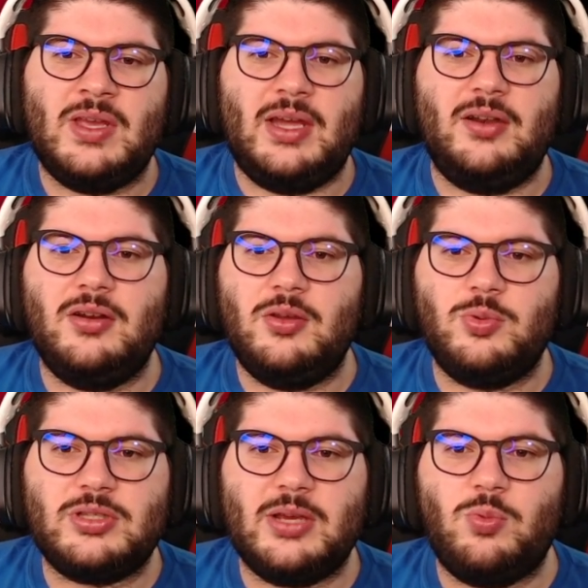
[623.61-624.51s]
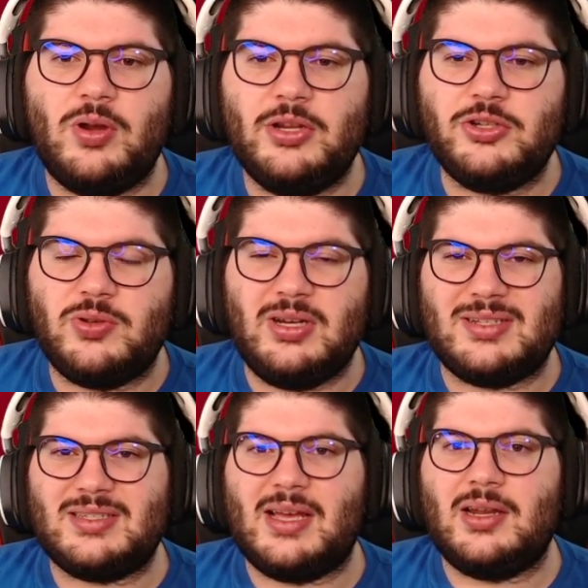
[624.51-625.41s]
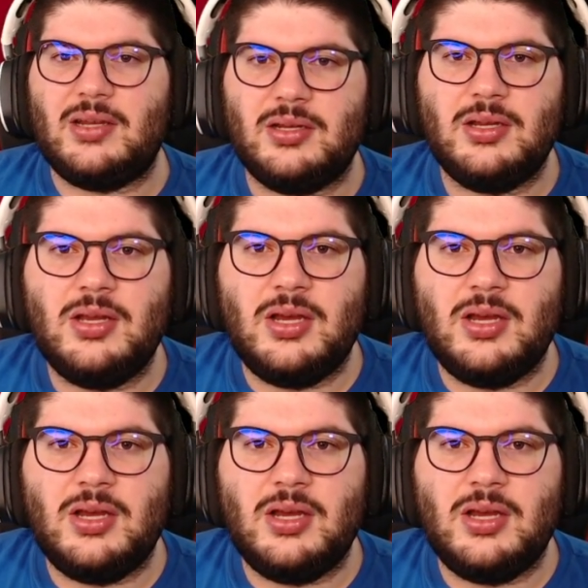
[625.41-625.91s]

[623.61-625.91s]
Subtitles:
And it only will take one injury to Salah,